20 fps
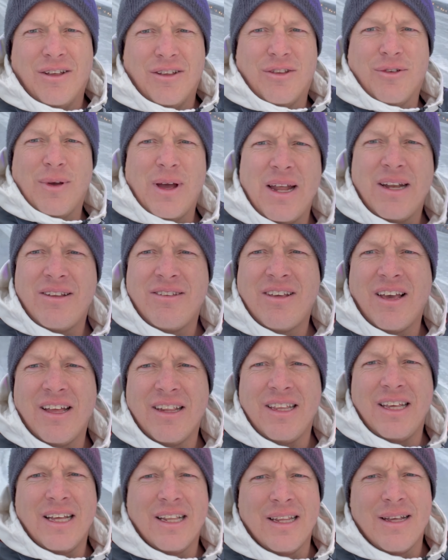So Andy's
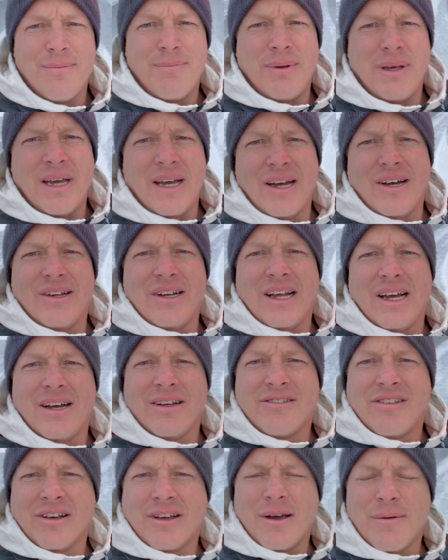got the Olympia out now.
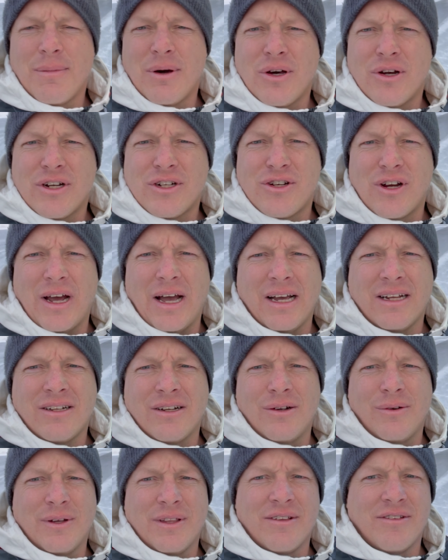It's a Kubota
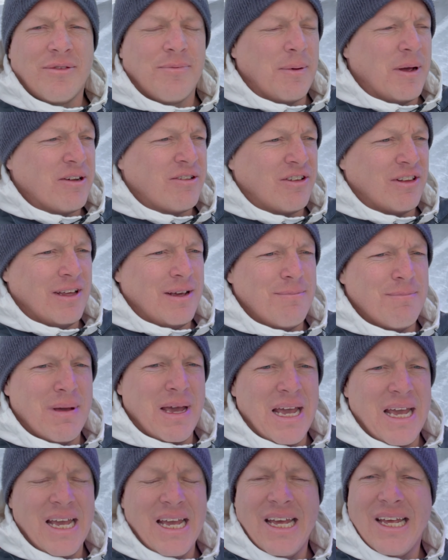tractor with a specially
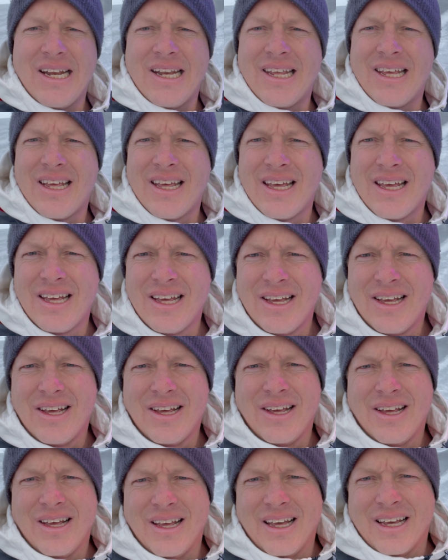made
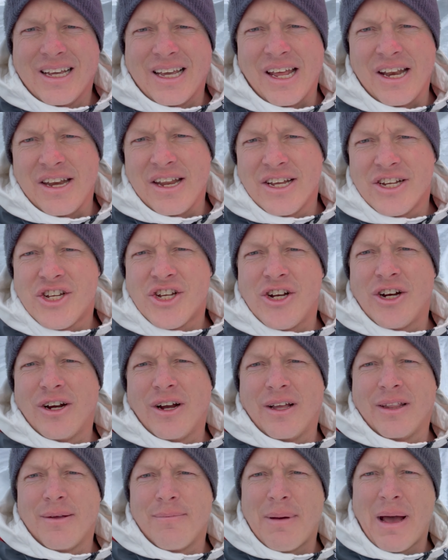conditioner
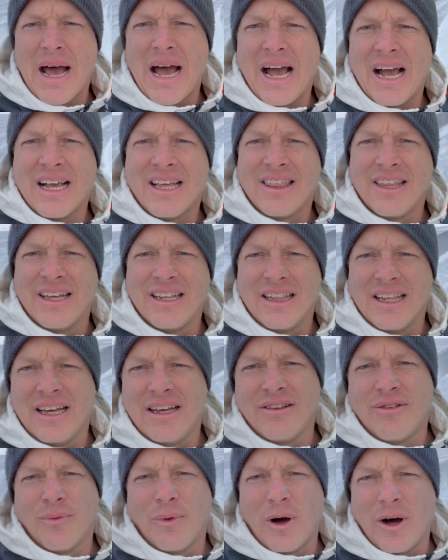on the back that
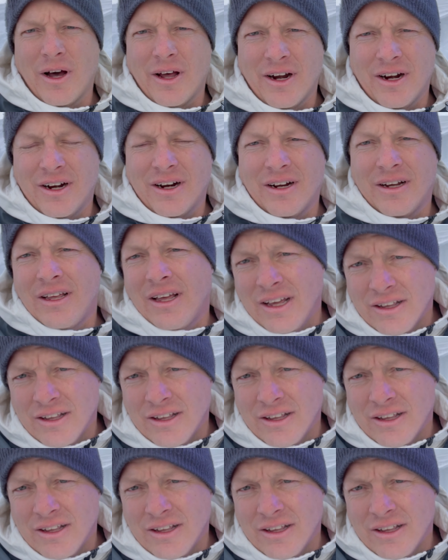lays water.